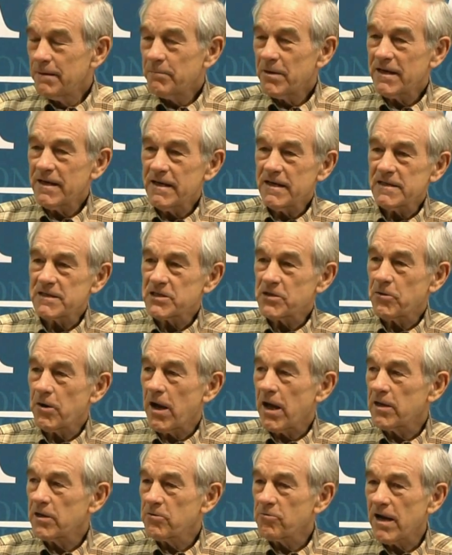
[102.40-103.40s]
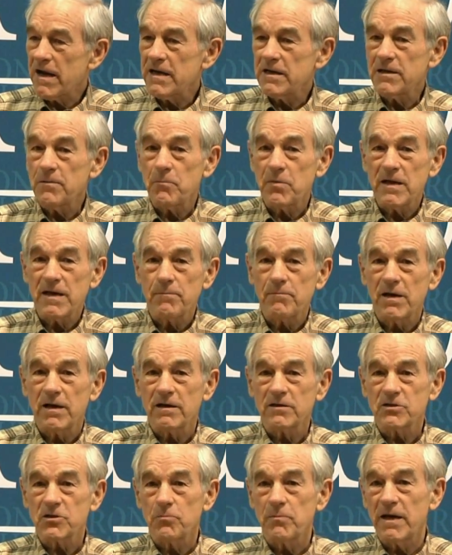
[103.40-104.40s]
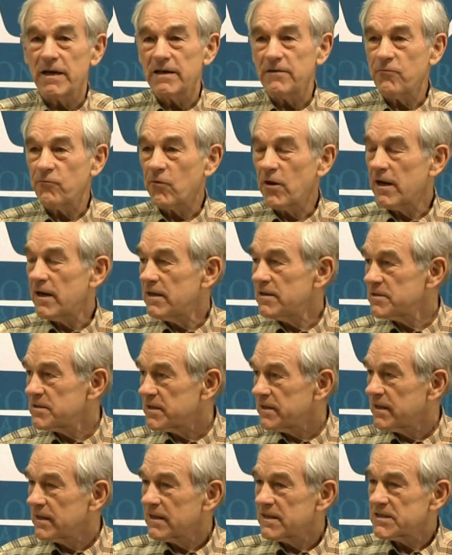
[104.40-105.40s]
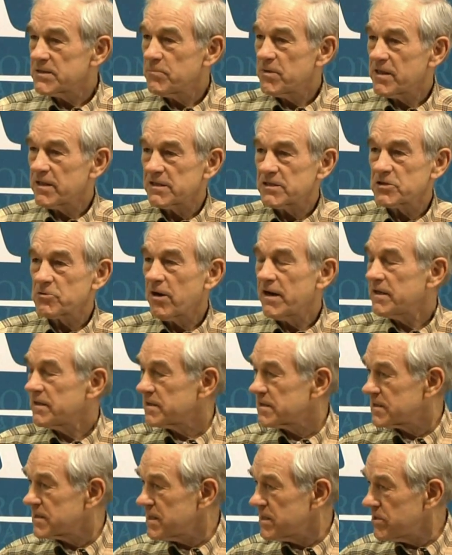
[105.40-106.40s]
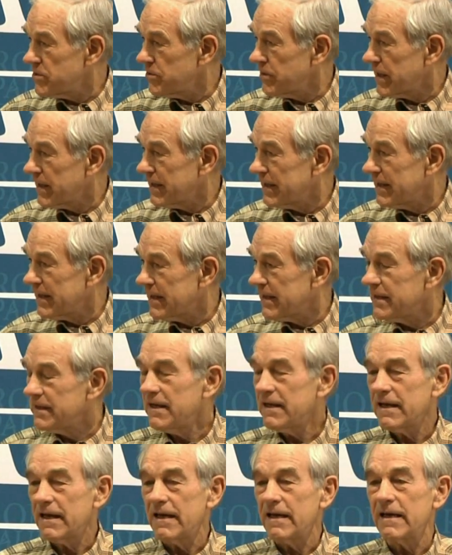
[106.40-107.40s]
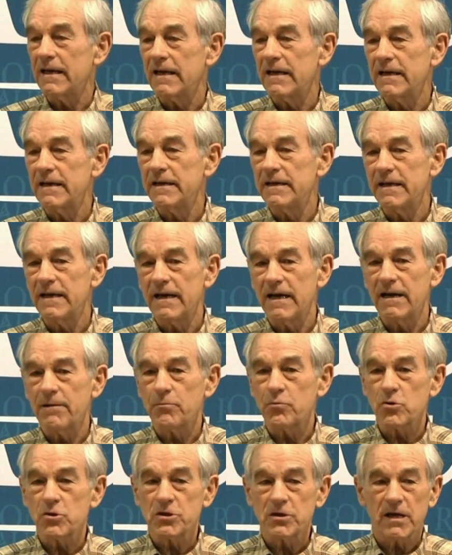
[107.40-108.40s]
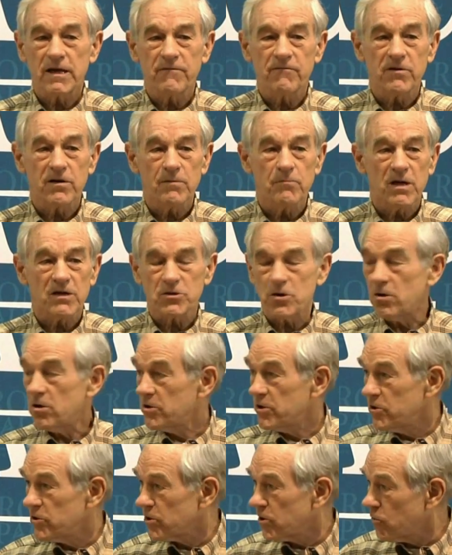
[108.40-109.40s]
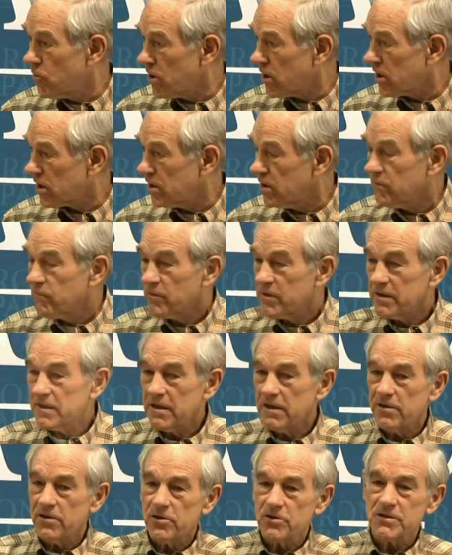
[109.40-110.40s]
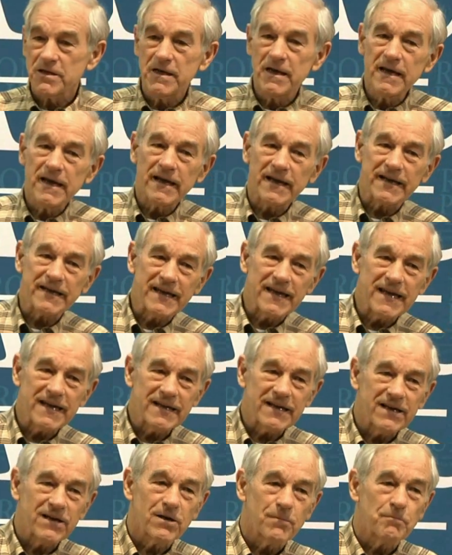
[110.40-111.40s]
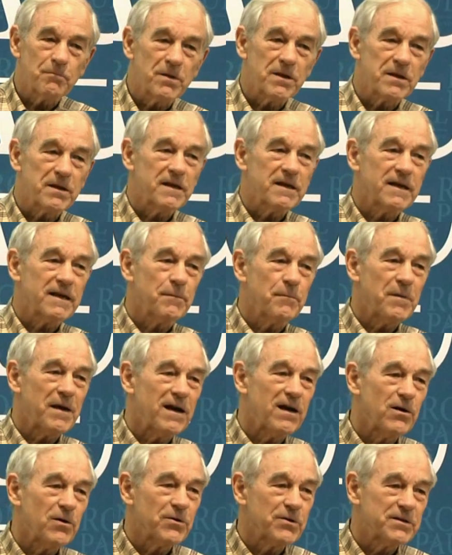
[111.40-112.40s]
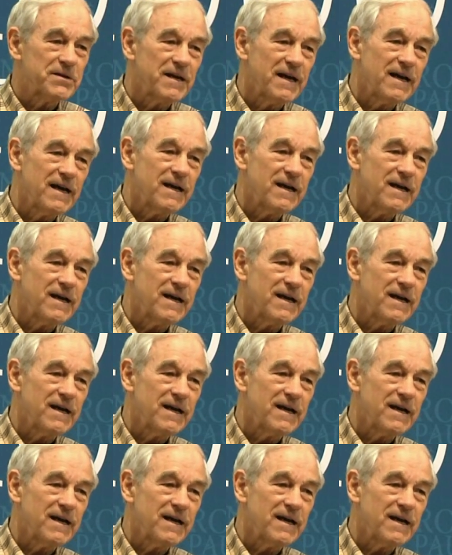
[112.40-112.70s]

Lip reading: But it is great to be among so many friends, and Elizabeth, it's great to see you again, and I appreciate very much all your work over the years. And I can't help but think about